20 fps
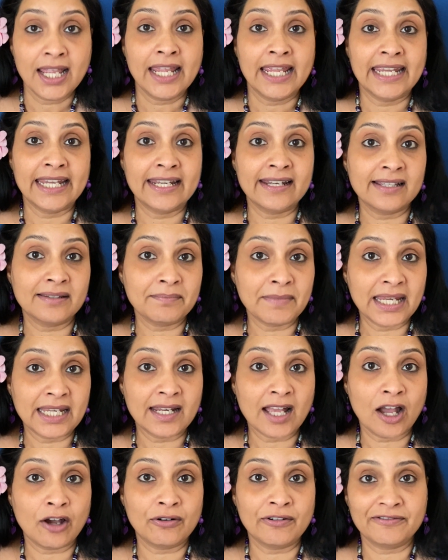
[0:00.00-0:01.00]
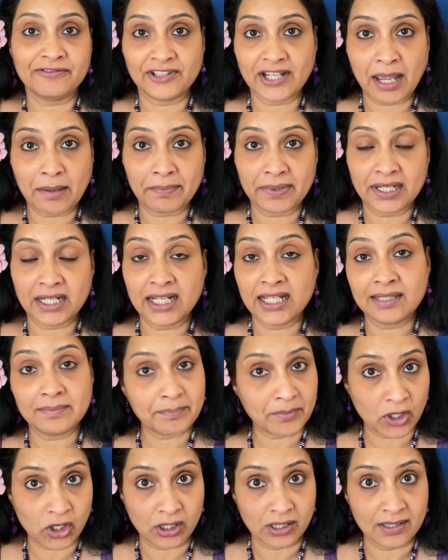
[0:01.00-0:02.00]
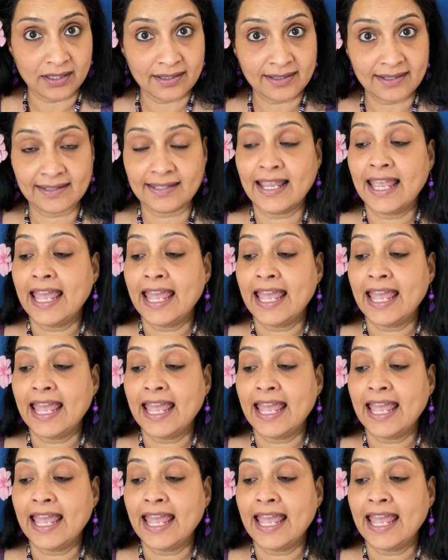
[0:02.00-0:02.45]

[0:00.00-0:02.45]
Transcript: It is made out of Japanese pearls